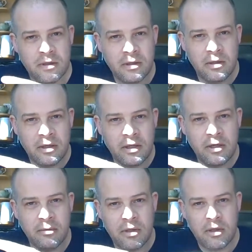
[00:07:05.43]
click
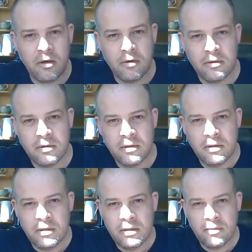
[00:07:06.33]
here below
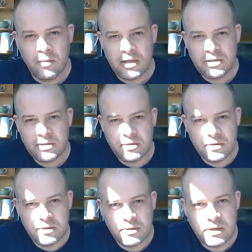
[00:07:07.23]
and watch
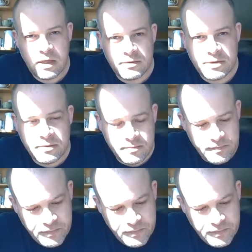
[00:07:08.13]
how to.